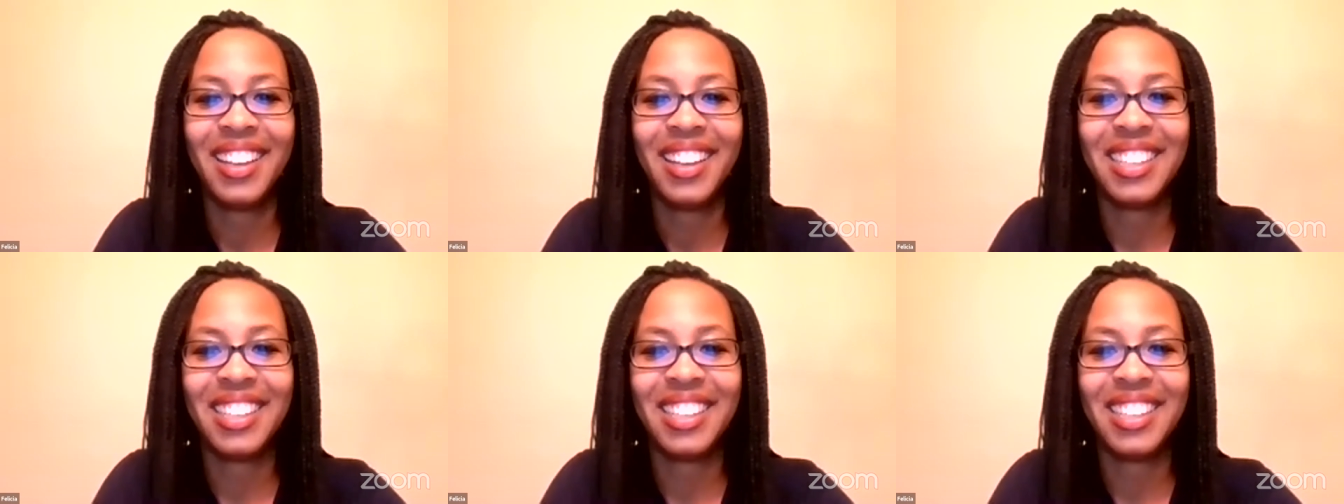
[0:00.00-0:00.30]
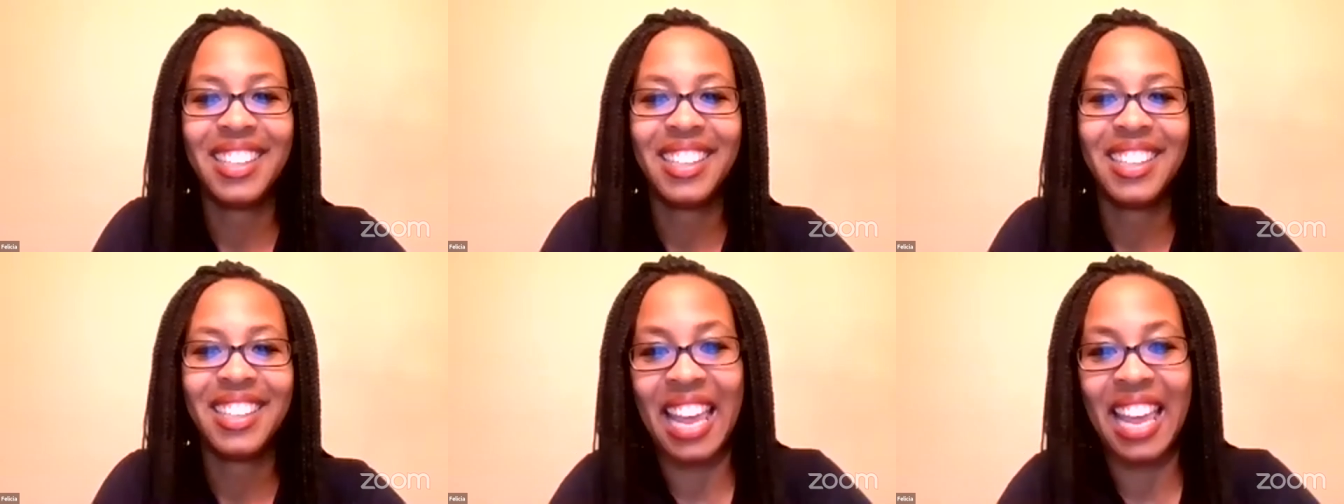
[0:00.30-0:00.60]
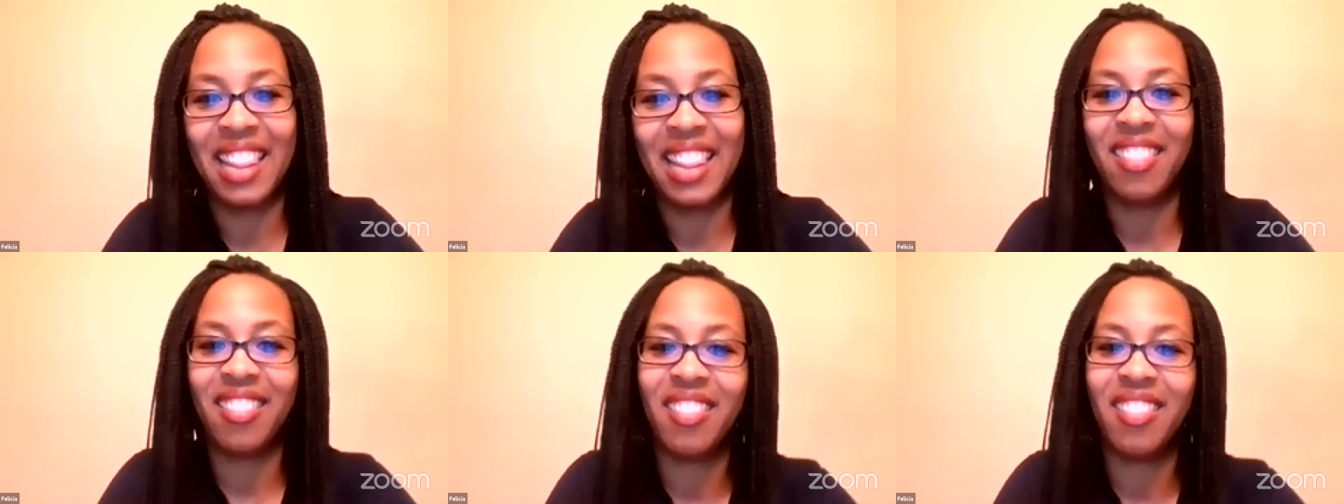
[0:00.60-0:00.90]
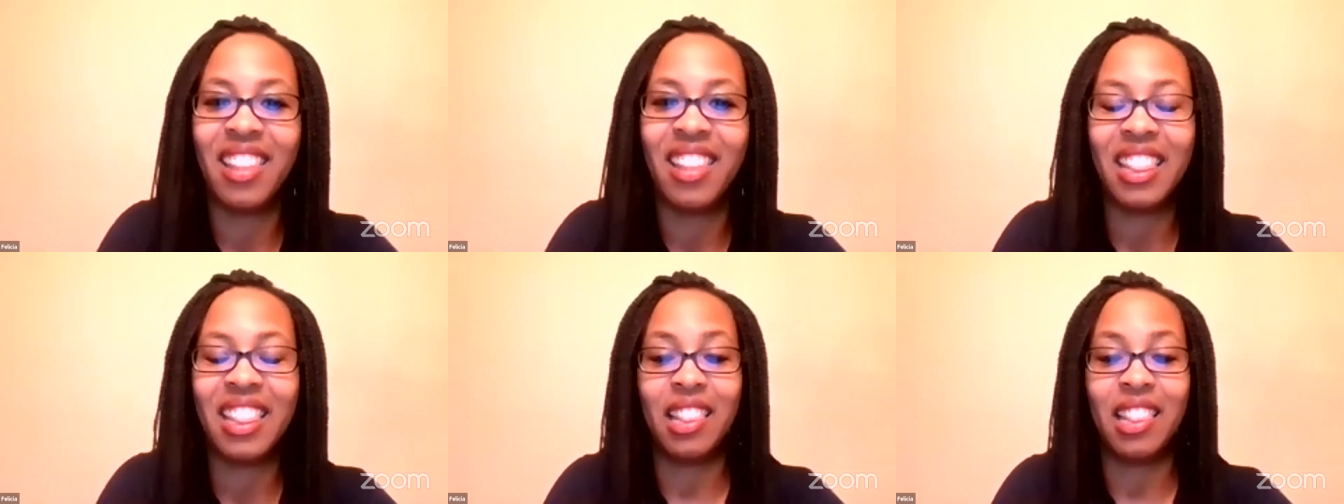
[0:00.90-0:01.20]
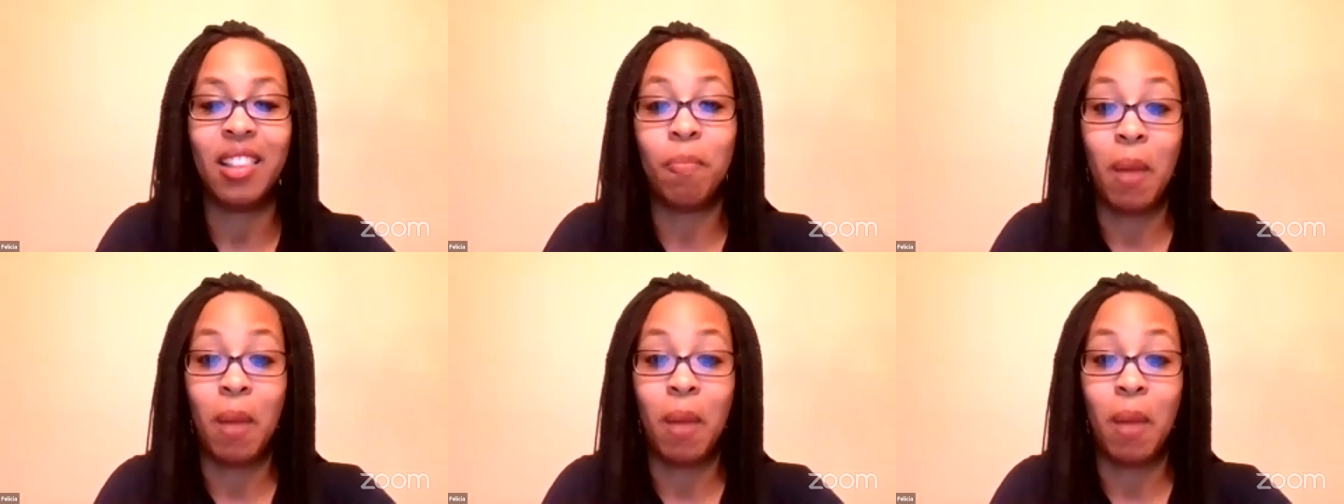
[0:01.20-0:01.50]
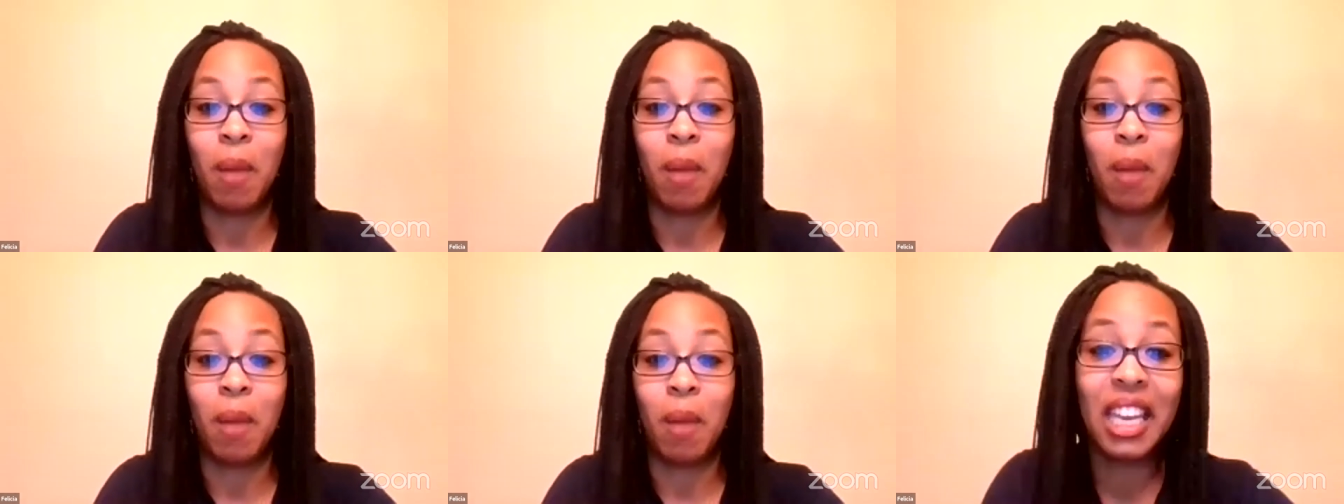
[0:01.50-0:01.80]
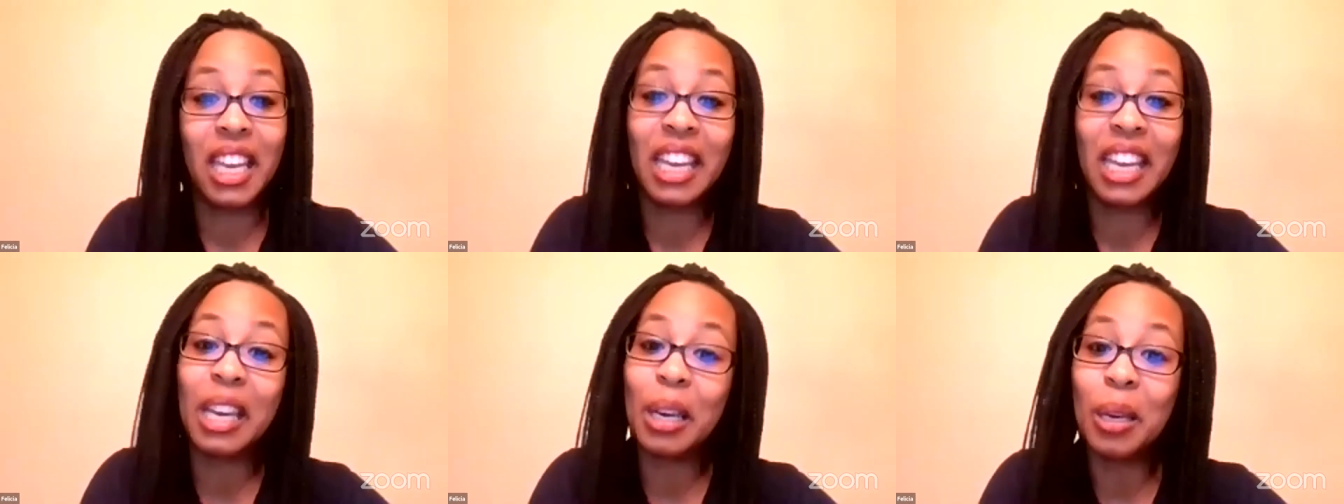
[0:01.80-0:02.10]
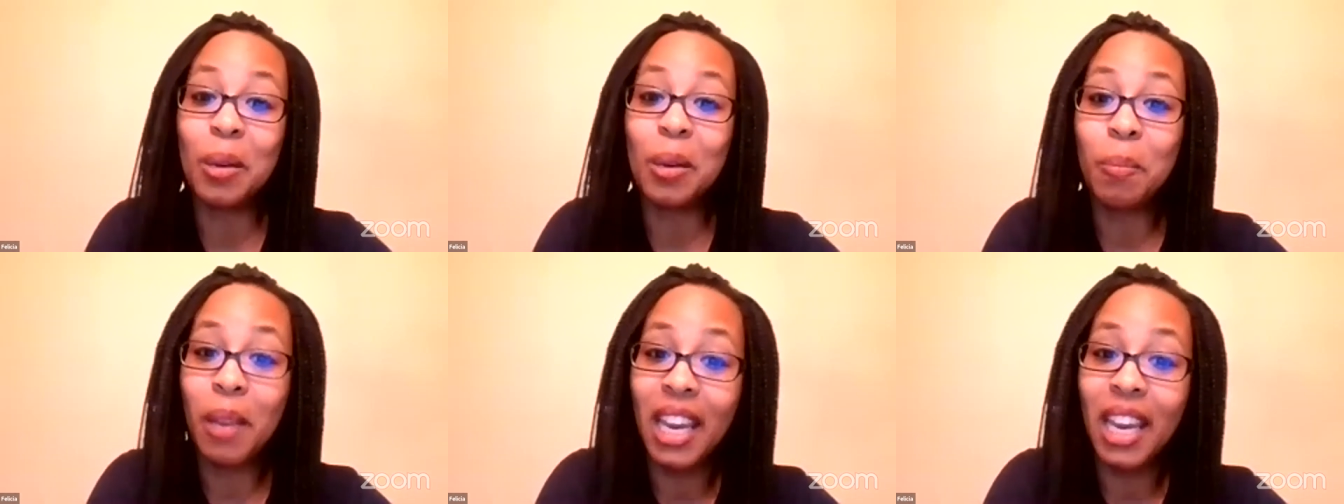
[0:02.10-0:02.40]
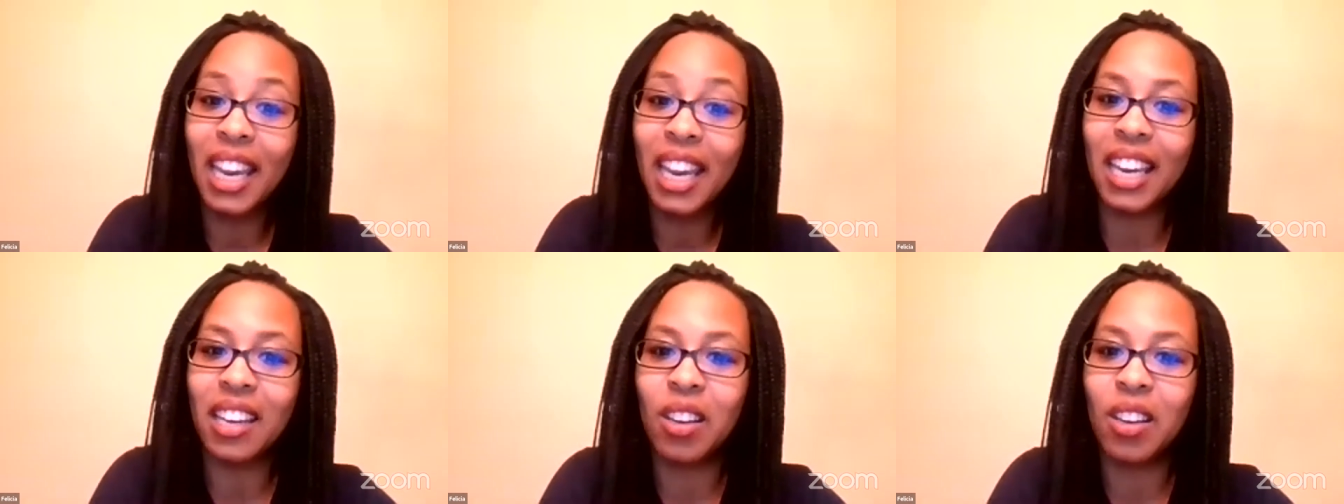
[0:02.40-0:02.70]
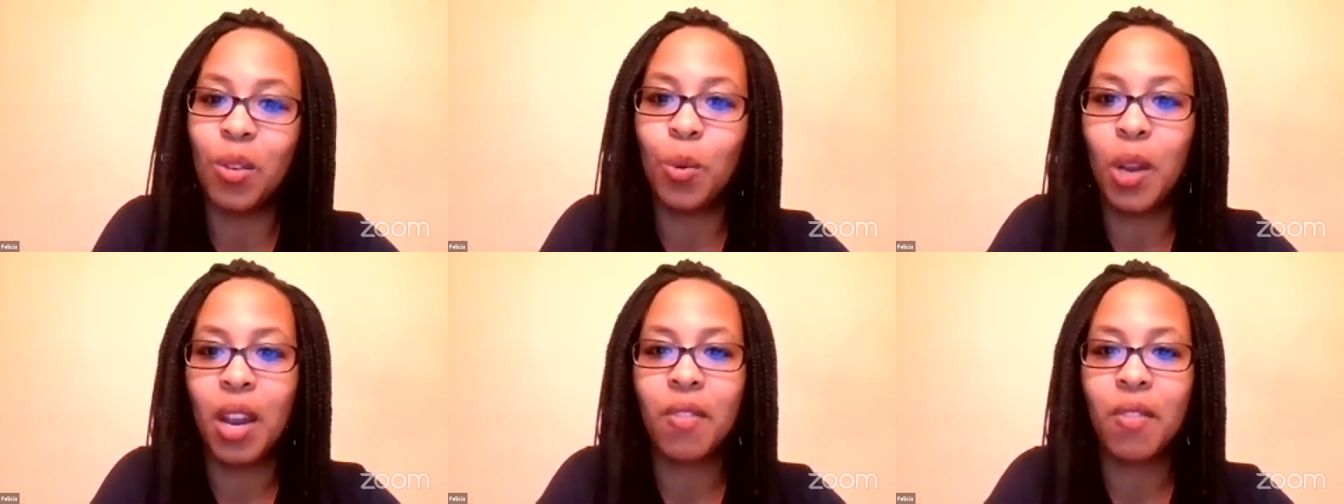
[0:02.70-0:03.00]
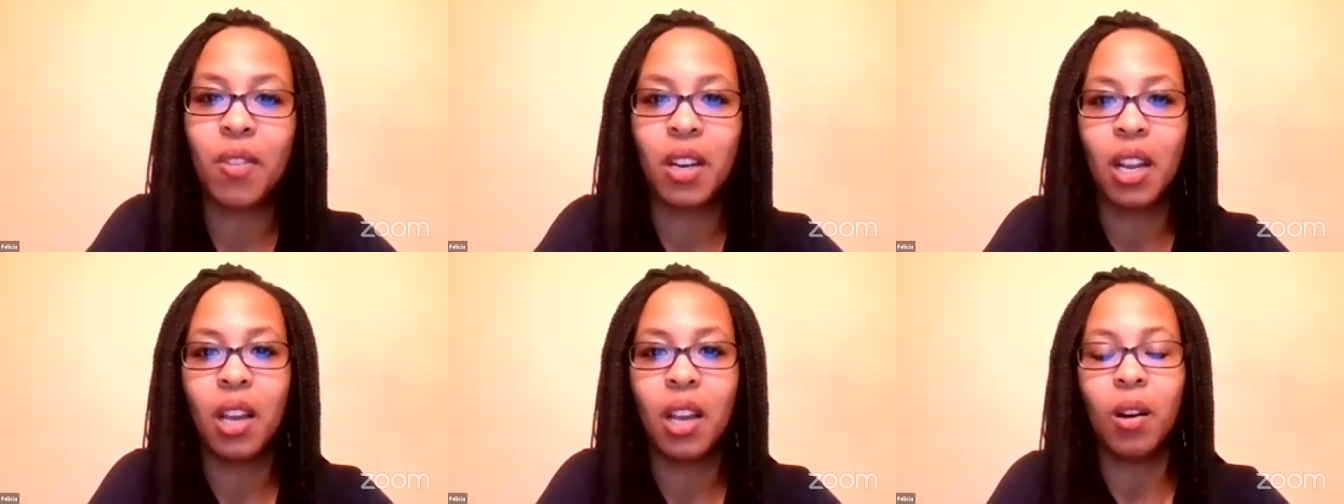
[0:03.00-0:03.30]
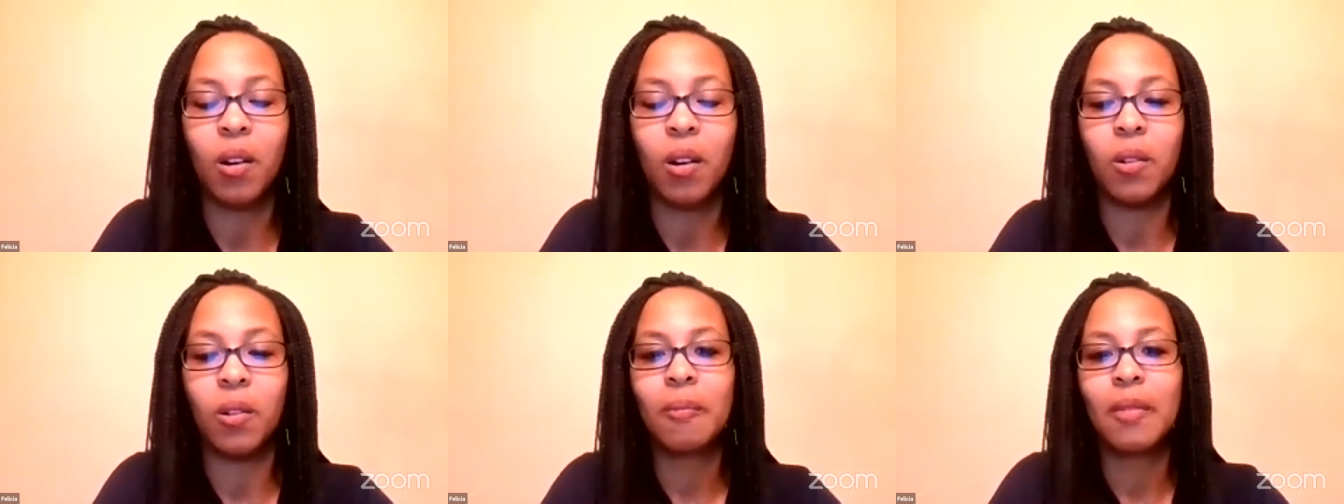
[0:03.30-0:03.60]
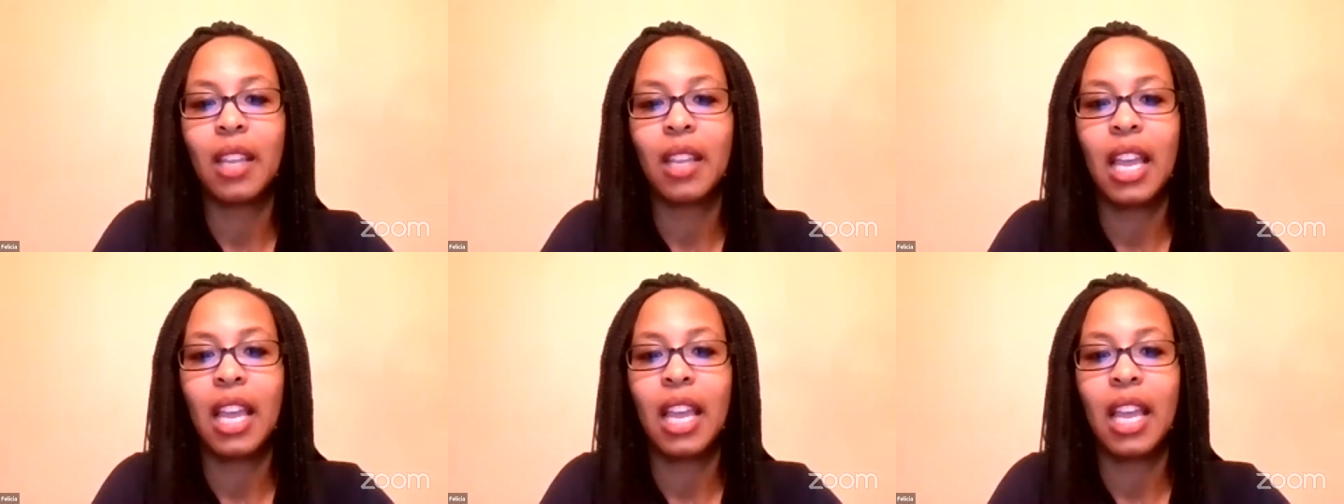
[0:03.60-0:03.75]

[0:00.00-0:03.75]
and possibly it could be. You never know.